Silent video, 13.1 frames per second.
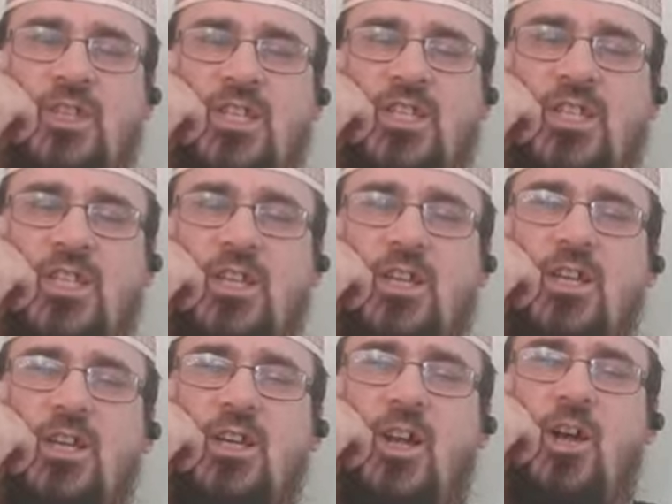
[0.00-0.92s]
is
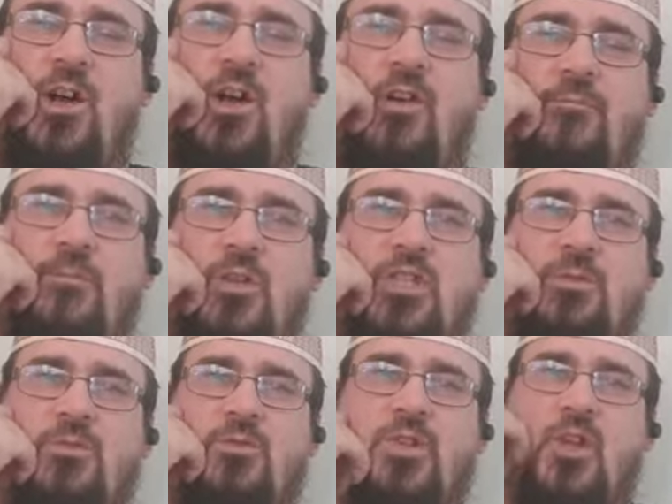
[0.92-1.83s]
uh, of
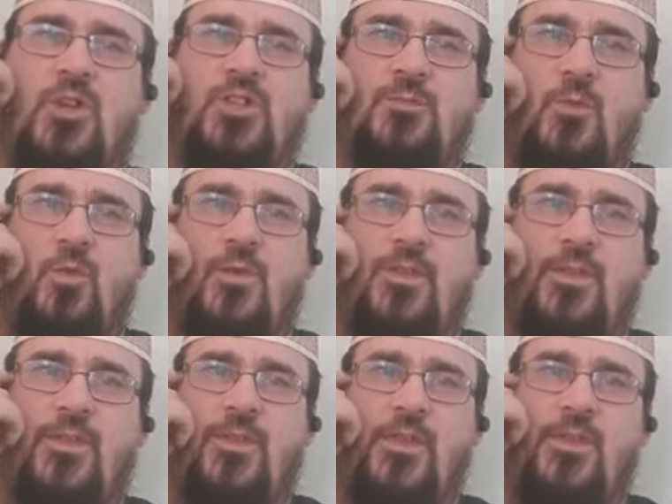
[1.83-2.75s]
Muslims was a lot smaller
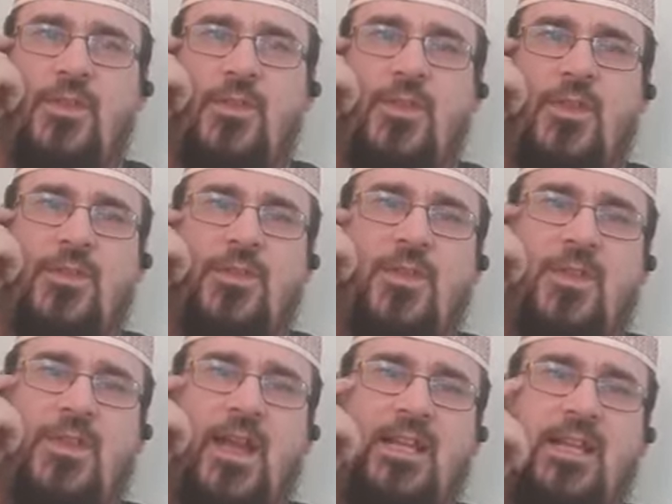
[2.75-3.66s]
than, than, than,
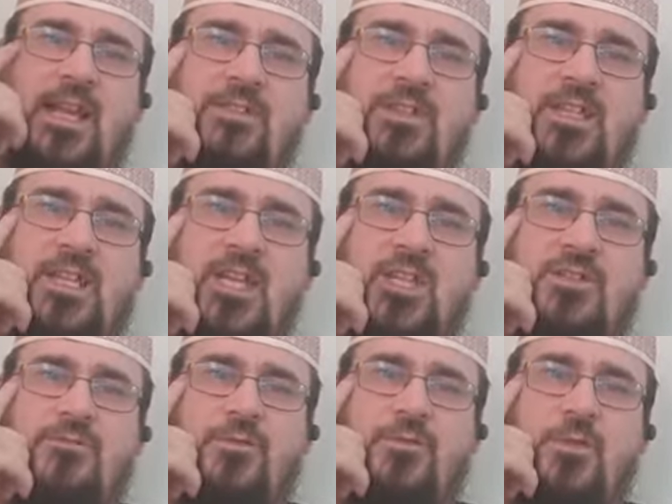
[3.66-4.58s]
than, that gave
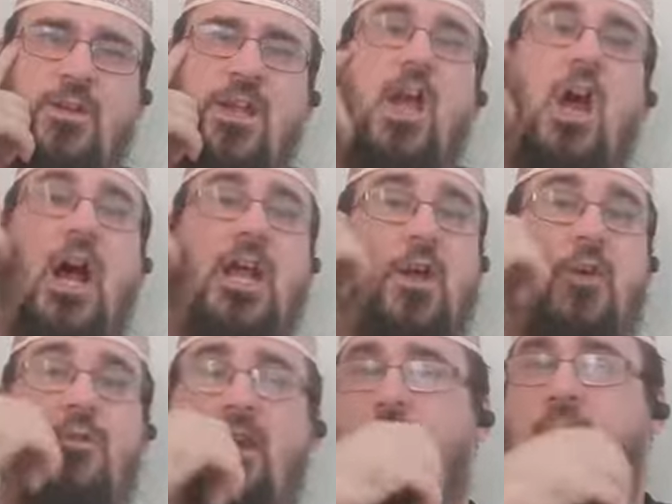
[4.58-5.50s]
indication for. I
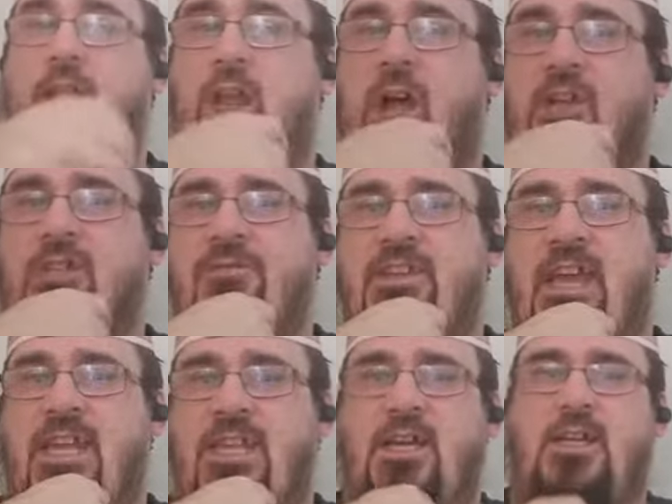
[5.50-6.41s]
know they're quite large in
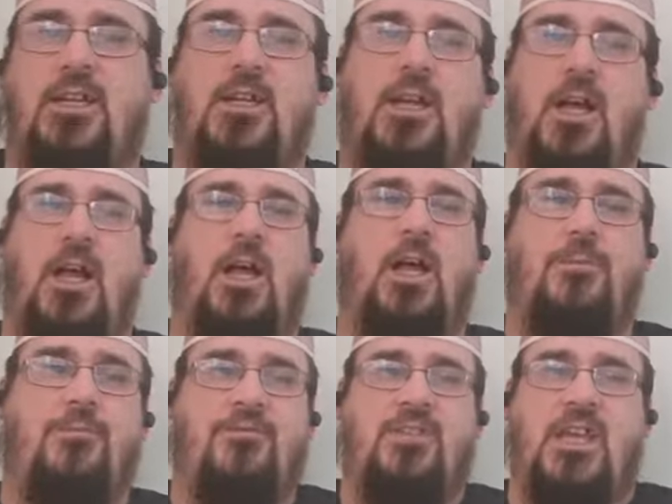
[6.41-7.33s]
Vienna,
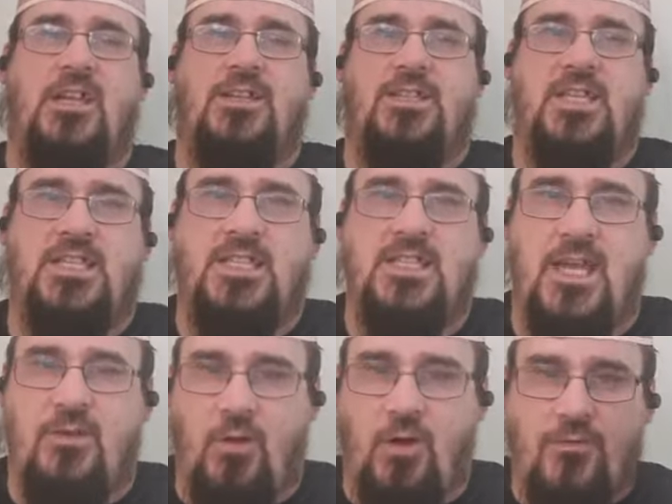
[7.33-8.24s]
um, Vienna, the city
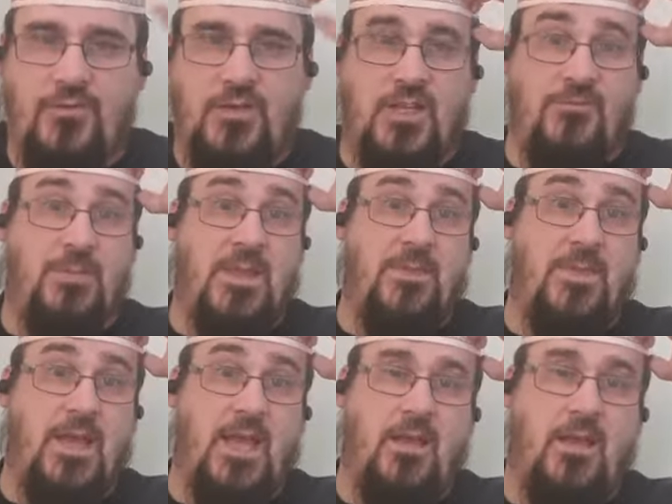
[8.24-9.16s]
thereof, because I've been
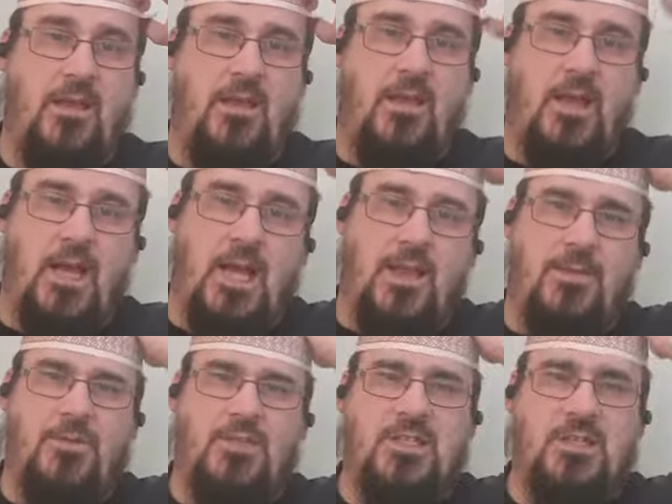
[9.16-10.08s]
there, and
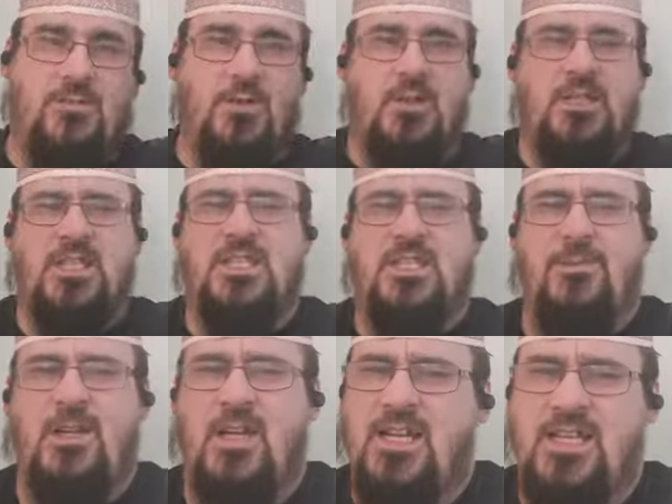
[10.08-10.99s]
the Muslim community is
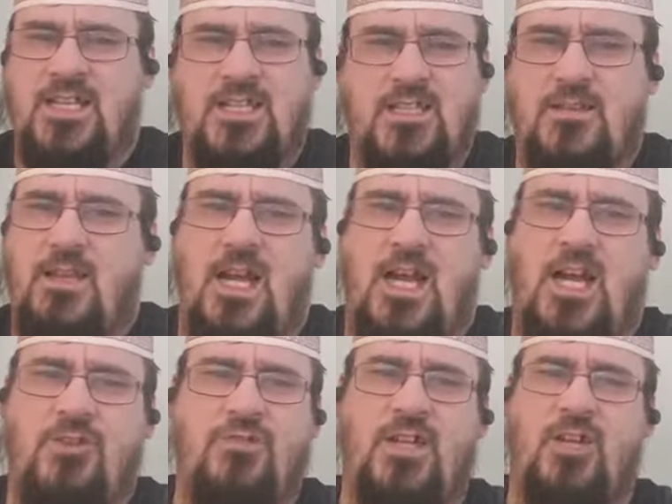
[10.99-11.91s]
something like
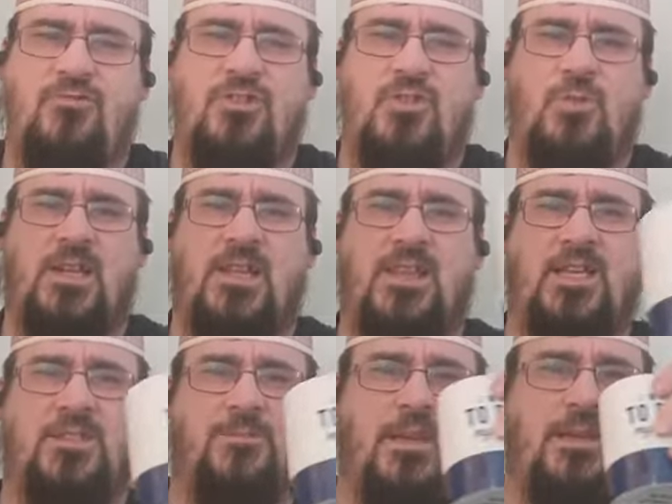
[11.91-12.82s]
100,
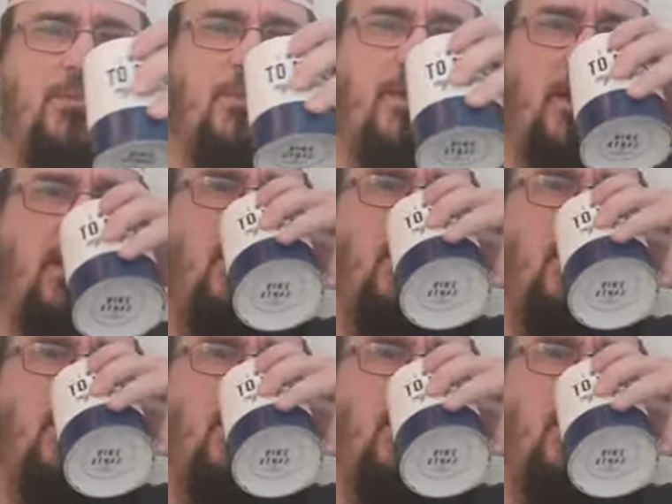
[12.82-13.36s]
120,000 people there.